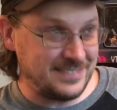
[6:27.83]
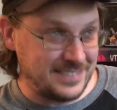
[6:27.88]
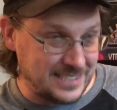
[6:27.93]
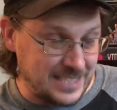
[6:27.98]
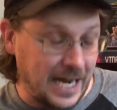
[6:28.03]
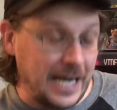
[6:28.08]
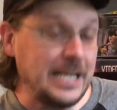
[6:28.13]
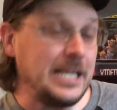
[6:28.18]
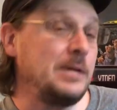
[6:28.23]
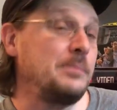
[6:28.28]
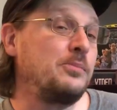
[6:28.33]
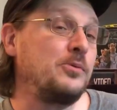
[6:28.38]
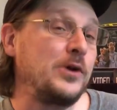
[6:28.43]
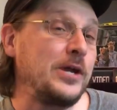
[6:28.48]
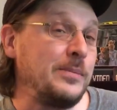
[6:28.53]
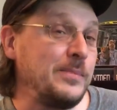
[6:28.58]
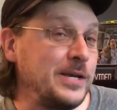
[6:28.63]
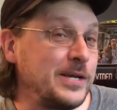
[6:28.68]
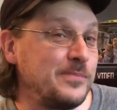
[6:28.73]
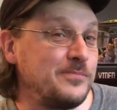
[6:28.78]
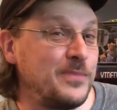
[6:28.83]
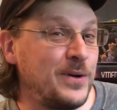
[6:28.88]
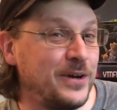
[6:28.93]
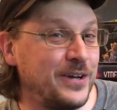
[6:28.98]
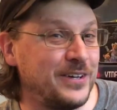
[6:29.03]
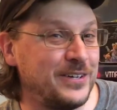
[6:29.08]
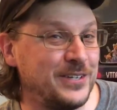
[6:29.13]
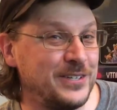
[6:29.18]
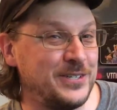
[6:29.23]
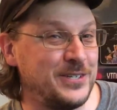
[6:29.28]
tidy premium
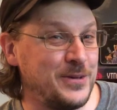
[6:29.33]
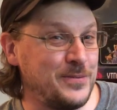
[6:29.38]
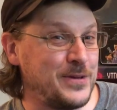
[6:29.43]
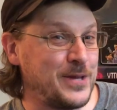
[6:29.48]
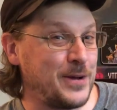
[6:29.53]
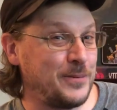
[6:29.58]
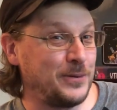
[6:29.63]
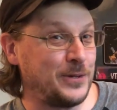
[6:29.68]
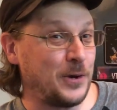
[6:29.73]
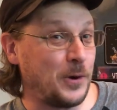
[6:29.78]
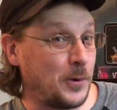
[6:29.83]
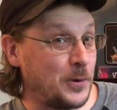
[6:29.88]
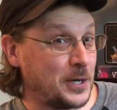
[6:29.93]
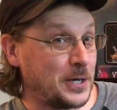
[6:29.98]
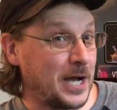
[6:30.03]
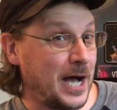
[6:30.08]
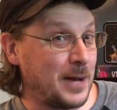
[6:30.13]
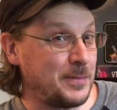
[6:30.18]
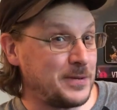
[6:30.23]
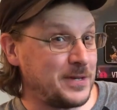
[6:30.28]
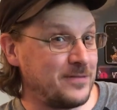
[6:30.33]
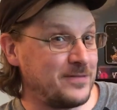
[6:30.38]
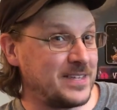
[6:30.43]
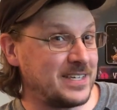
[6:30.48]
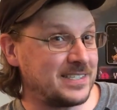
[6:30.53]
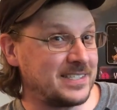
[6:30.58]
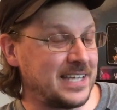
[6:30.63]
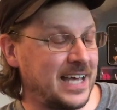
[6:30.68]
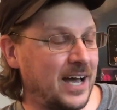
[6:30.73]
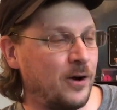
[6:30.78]
to be able to own a copy of
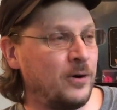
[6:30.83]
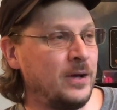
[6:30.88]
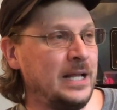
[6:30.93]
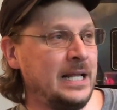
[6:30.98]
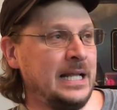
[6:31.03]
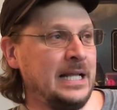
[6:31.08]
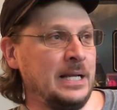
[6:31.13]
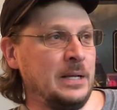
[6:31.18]
this now,